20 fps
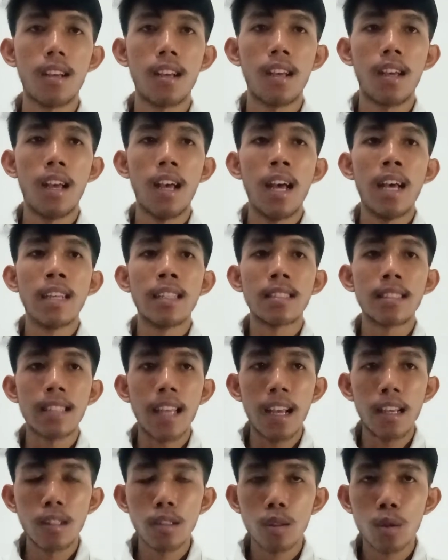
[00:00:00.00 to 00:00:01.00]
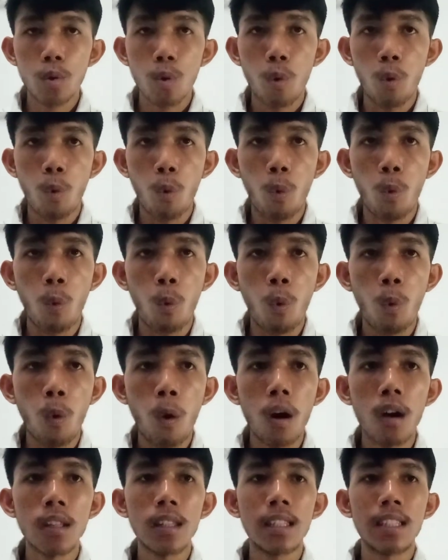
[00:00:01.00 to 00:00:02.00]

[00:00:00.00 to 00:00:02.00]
Since what